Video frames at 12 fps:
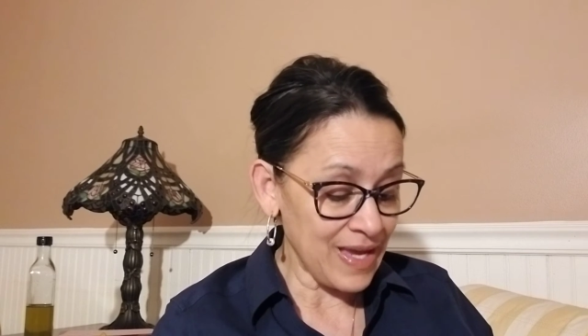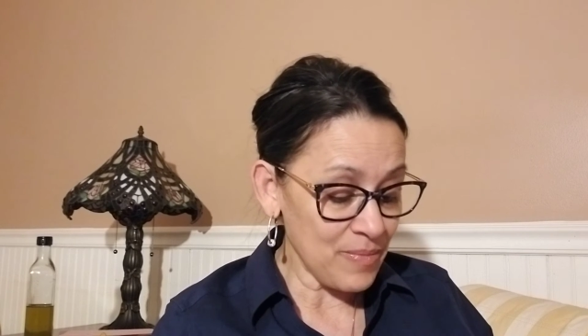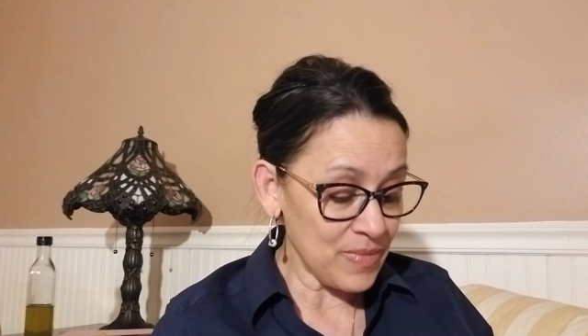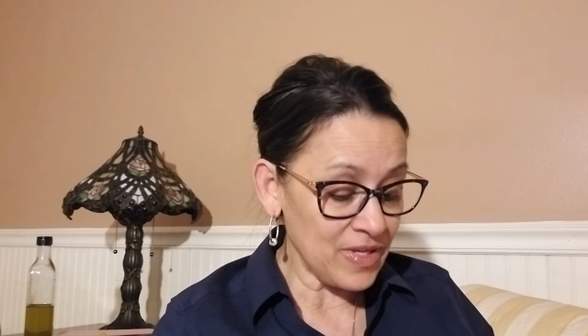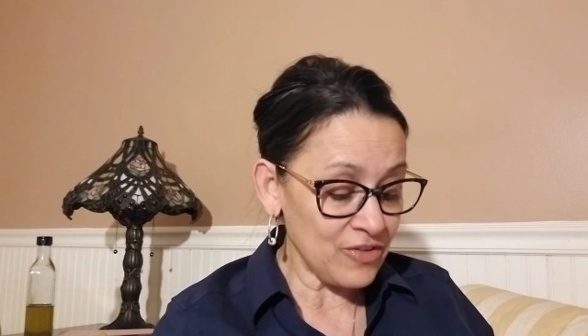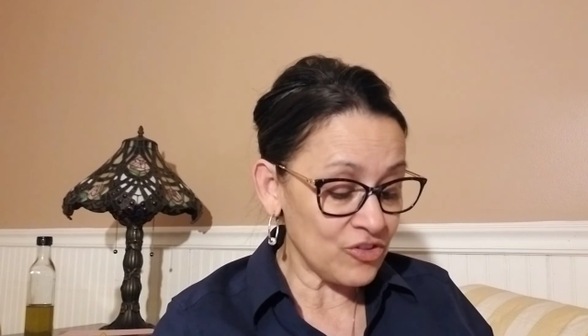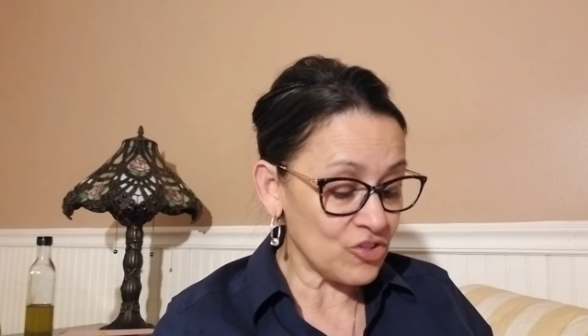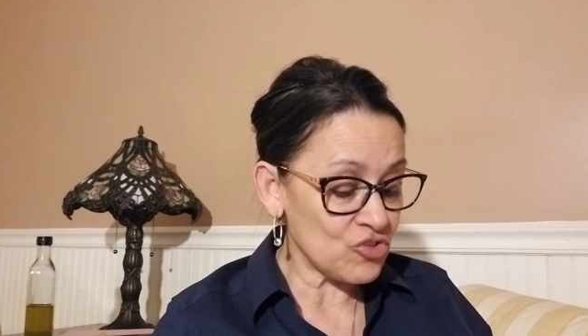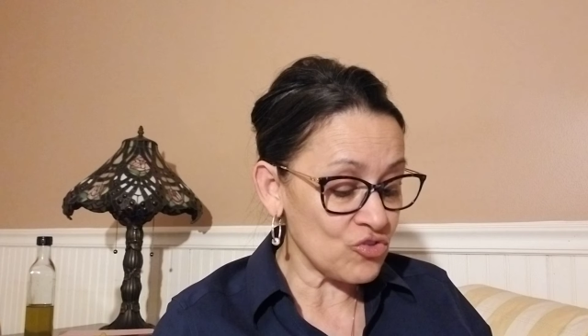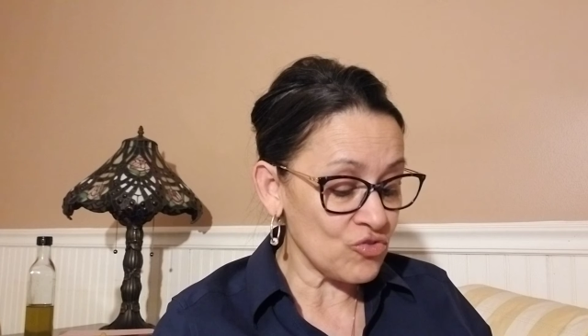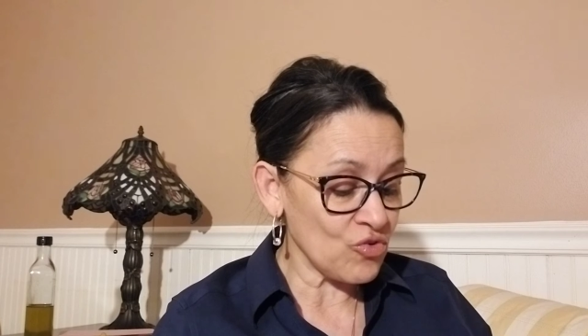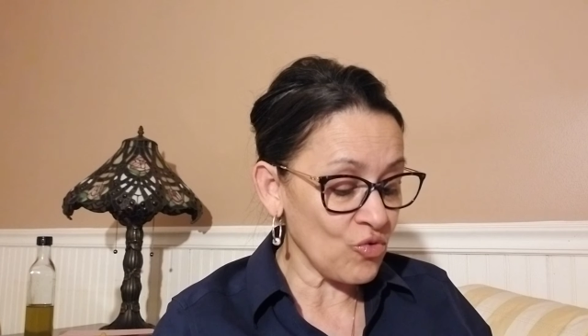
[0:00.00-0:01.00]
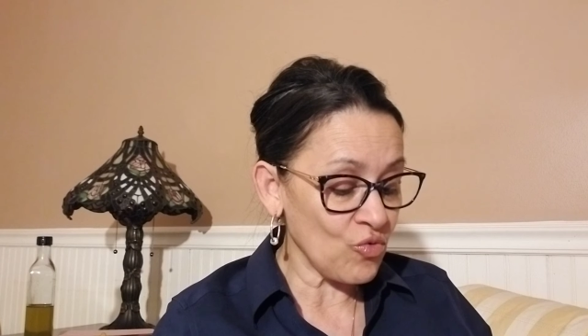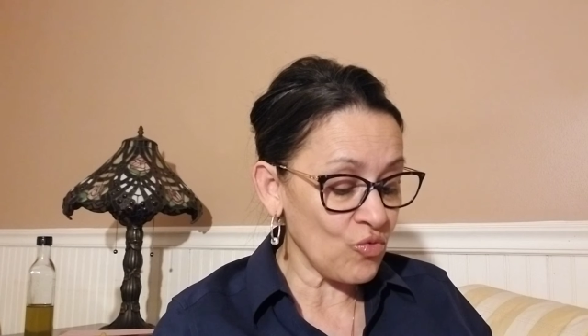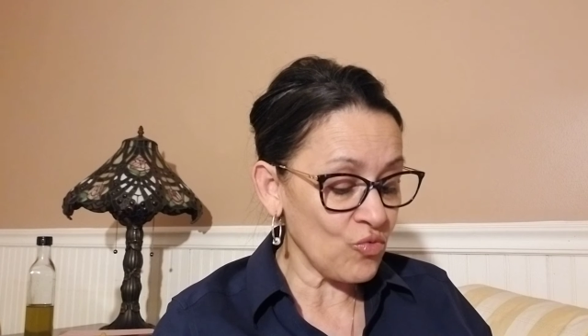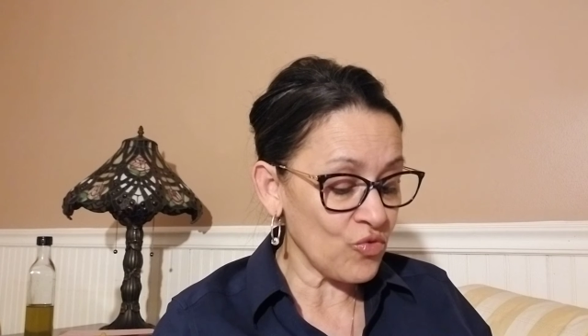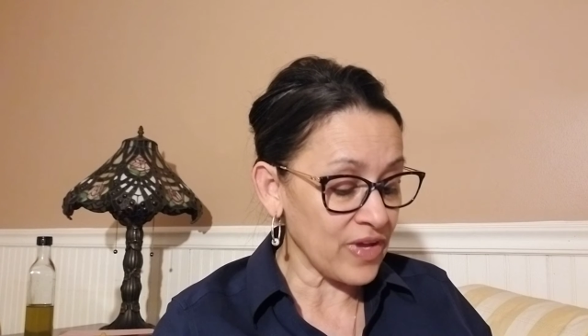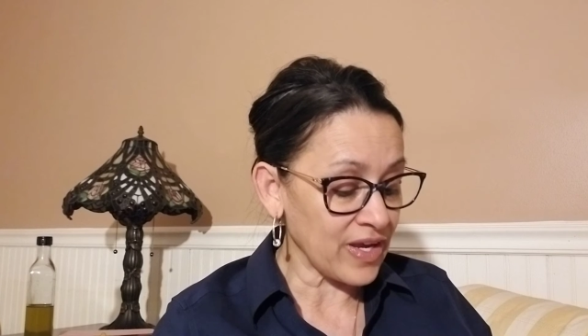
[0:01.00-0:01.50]
means that you
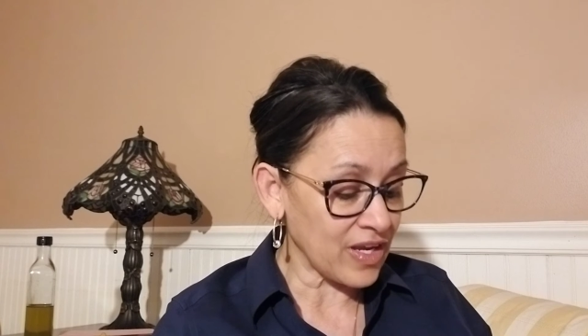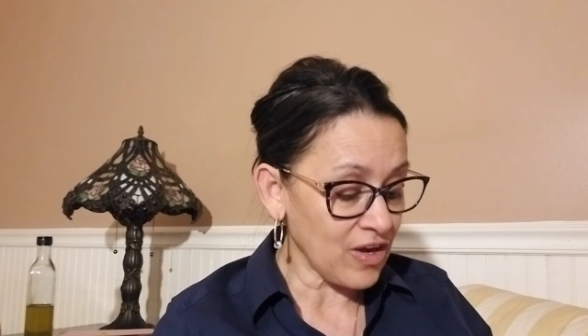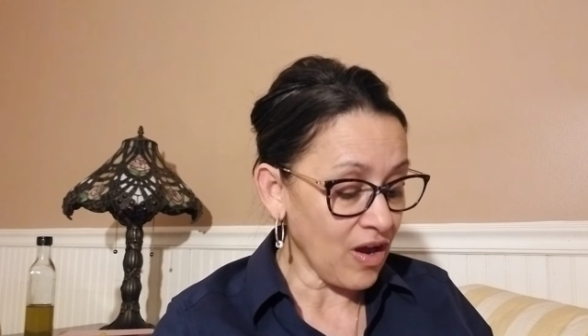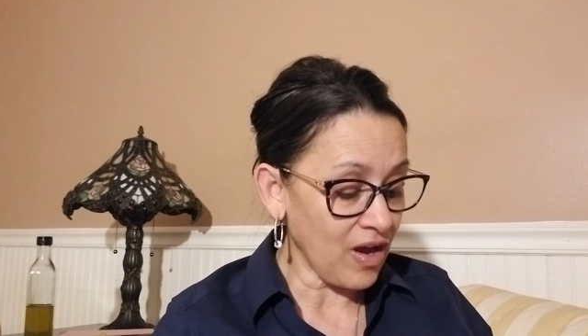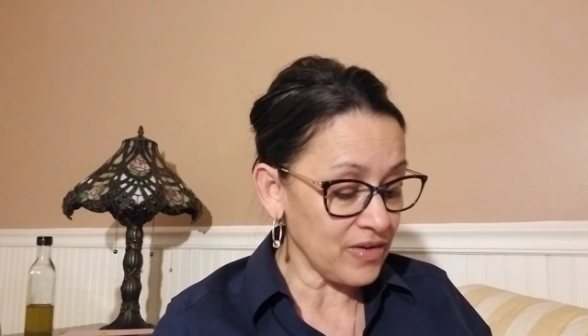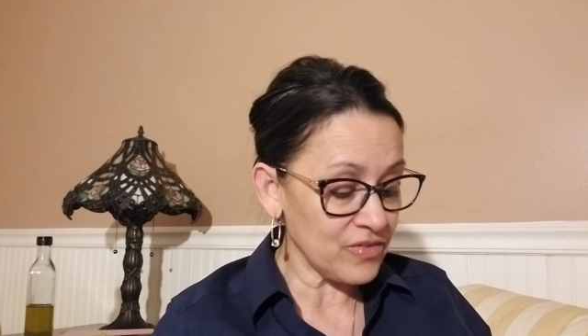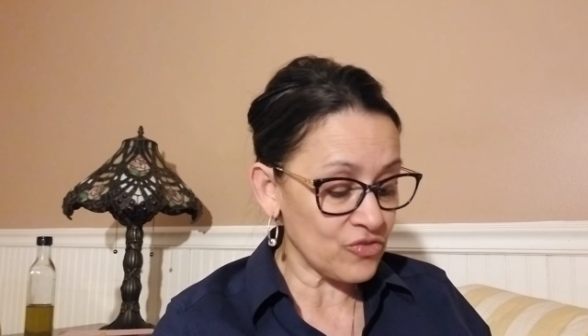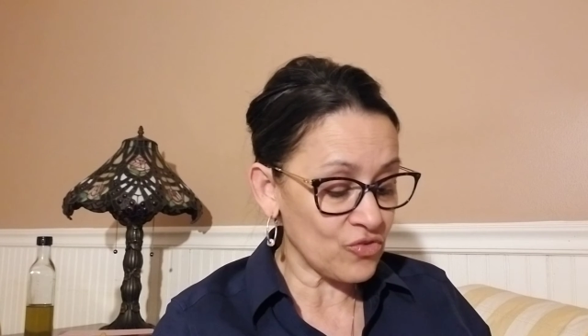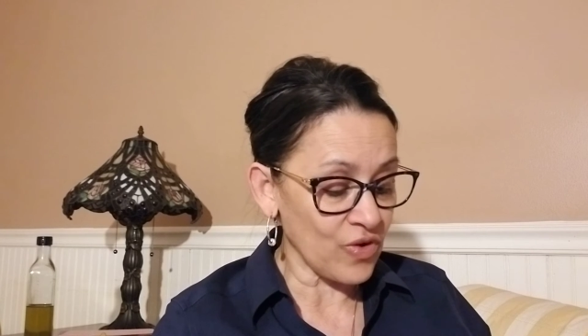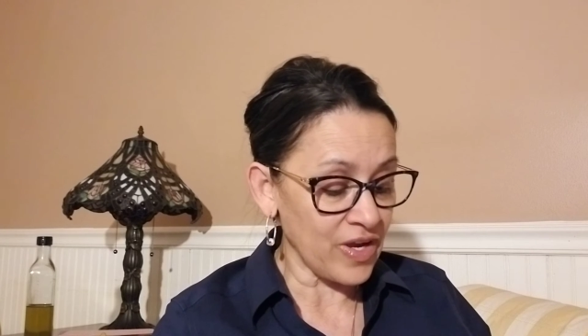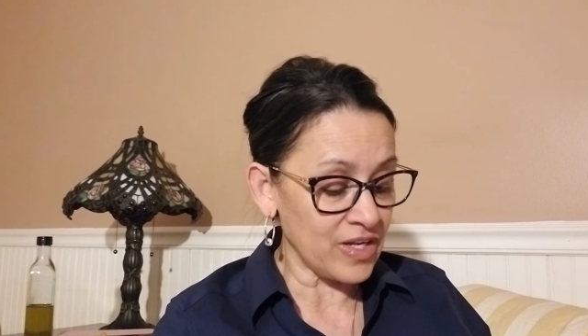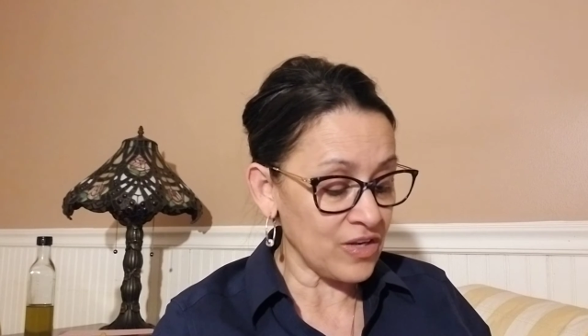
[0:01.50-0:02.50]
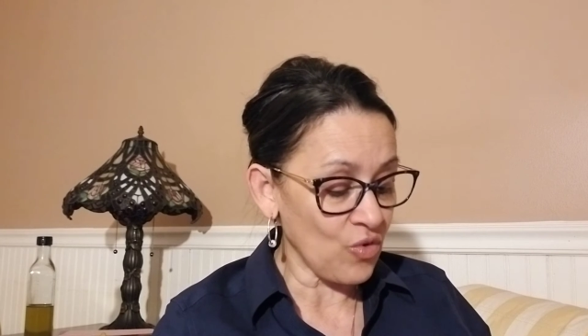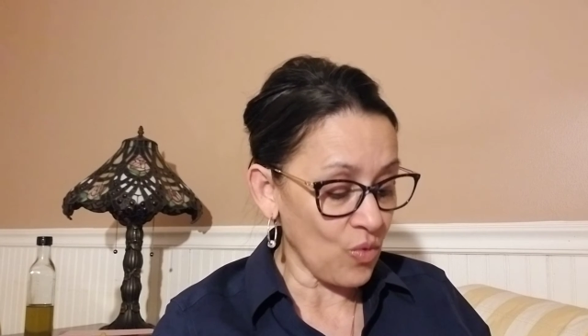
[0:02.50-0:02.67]
know that God is great and